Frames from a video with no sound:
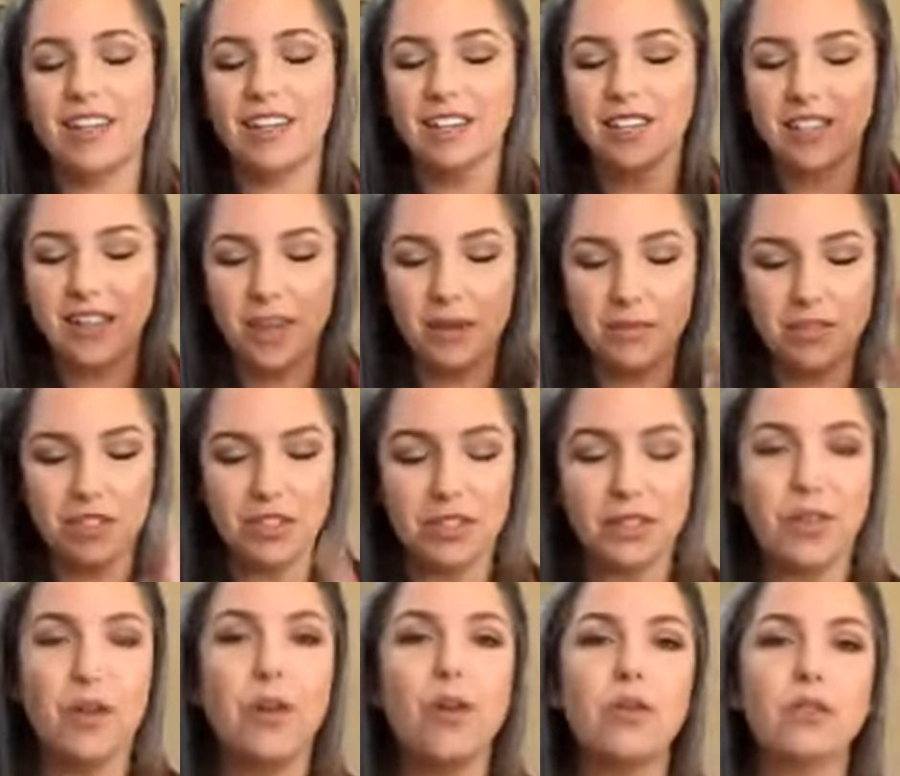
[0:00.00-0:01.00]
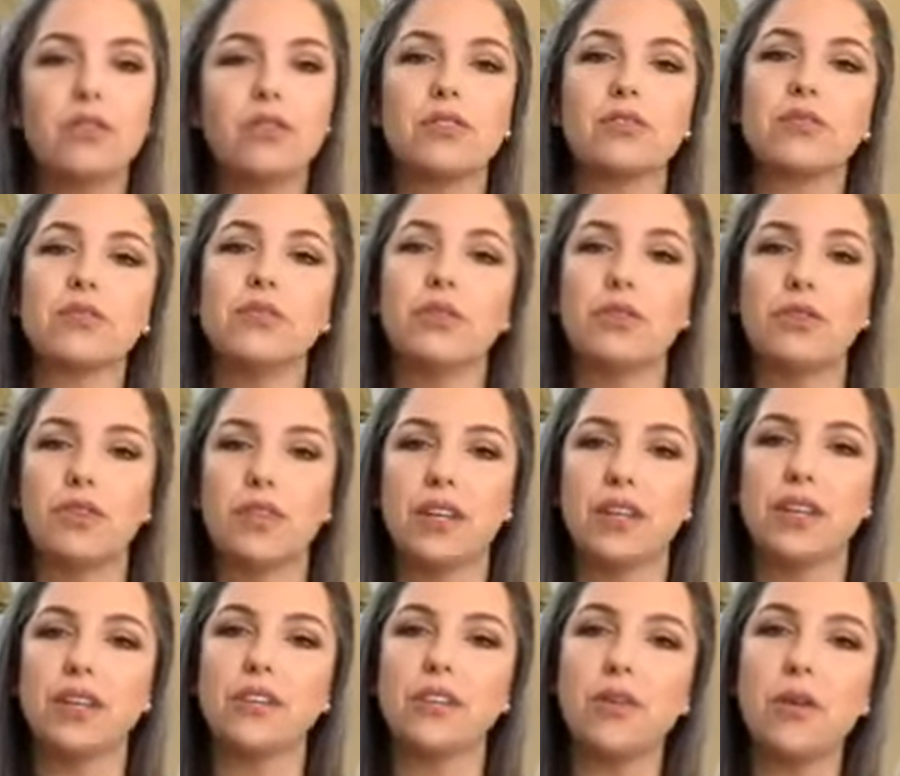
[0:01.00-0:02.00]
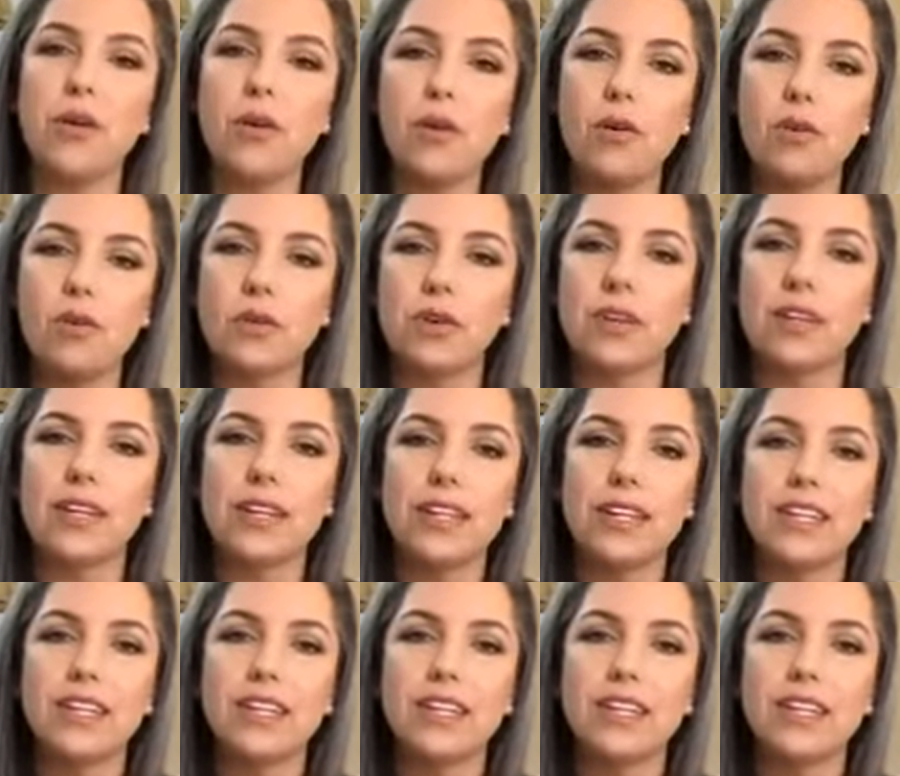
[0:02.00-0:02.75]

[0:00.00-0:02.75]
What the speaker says: just come to your own truth, and in your own